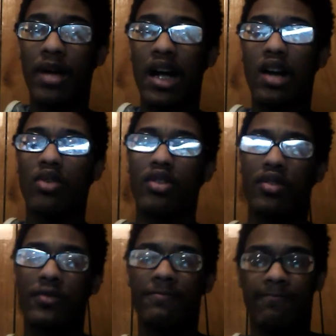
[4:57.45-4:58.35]
power.
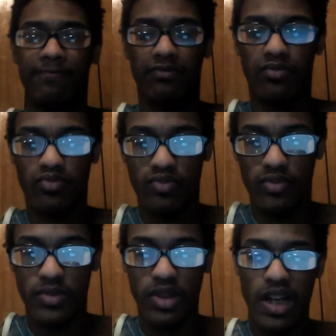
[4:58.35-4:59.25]

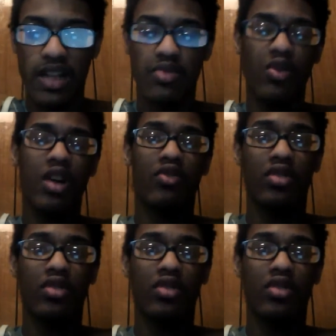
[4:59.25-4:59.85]
That's why I